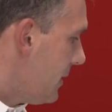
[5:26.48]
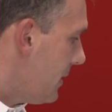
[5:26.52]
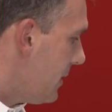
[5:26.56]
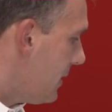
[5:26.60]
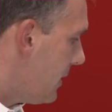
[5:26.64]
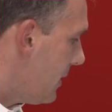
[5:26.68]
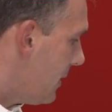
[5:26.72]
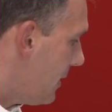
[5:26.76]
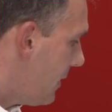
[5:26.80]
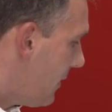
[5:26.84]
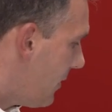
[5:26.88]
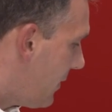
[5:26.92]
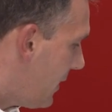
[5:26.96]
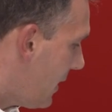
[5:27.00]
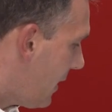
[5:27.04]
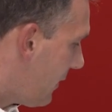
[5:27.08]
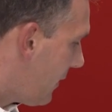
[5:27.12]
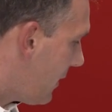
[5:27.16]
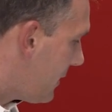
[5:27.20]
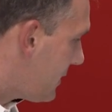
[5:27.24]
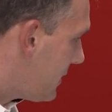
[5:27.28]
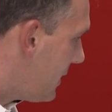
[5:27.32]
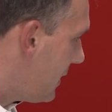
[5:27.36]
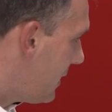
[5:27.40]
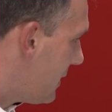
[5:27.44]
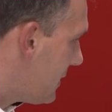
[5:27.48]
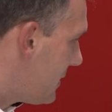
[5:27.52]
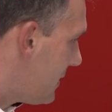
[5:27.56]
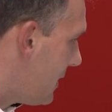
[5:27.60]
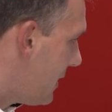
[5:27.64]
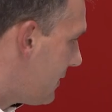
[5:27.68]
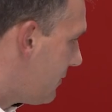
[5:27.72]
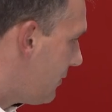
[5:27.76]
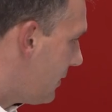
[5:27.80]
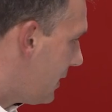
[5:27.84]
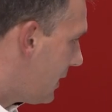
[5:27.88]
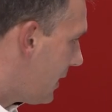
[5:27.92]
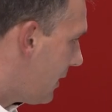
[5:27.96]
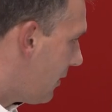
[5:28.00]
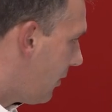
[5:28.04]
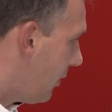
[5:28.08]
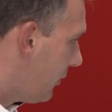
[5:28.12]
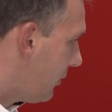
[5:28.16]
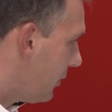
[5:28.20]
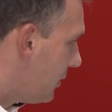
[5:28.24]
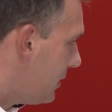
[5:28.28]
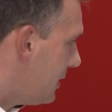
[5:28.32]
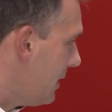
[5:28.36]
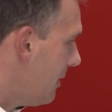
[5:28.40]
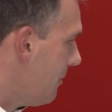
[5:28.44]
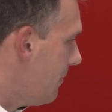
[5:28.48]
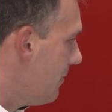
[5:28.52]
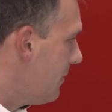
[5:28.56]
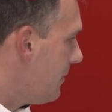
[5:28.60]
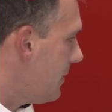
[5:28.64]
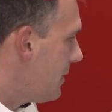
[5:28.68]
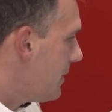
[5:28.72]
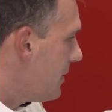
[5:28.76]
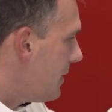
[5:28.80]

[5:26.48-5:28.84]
The other thing is that we can also dim